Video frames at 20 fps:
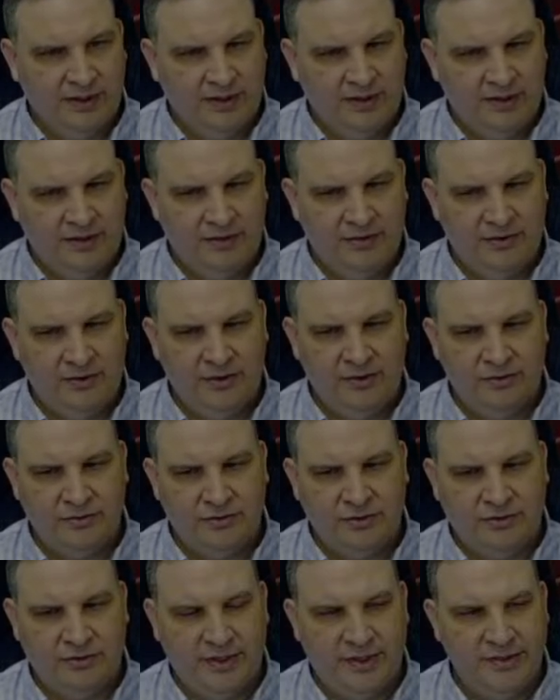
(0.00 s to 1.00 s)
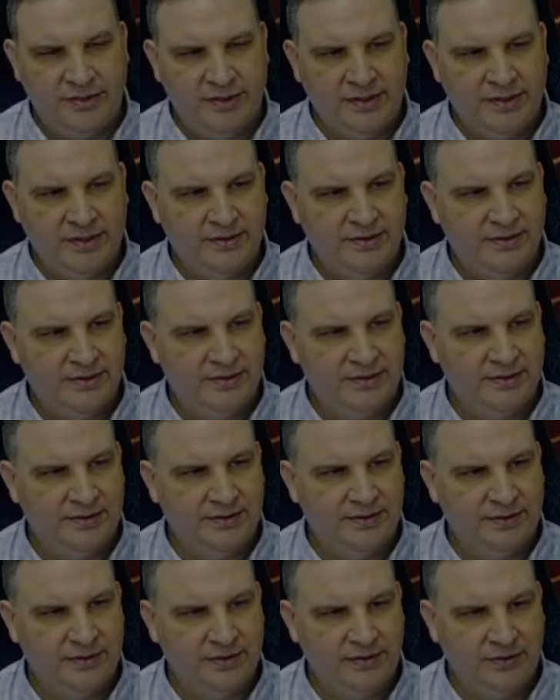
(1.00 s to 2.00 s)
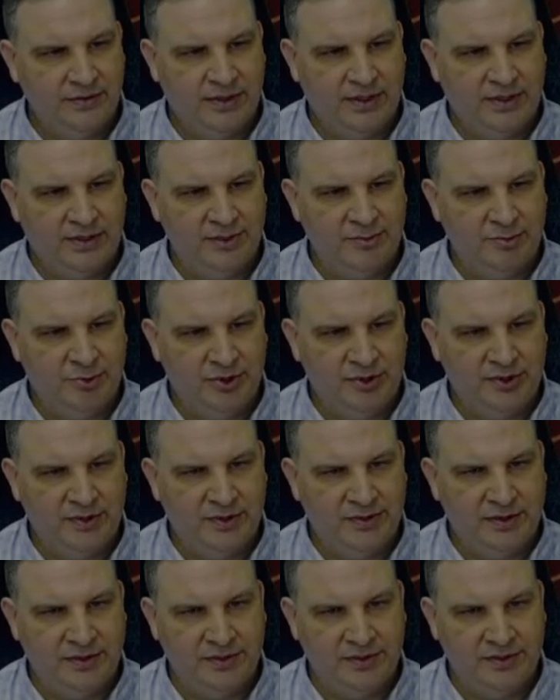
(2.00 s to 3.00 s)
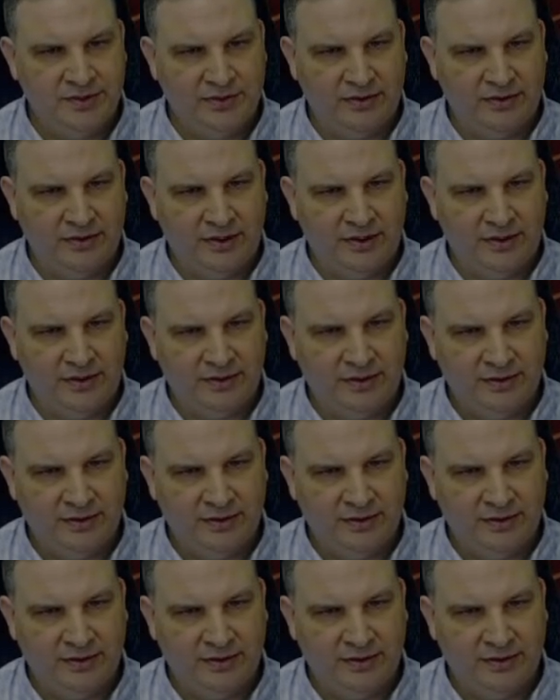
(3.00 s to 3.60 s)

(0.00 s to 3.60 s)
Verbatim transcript: Yoda goes crazy. Okay, let's put this on Starck.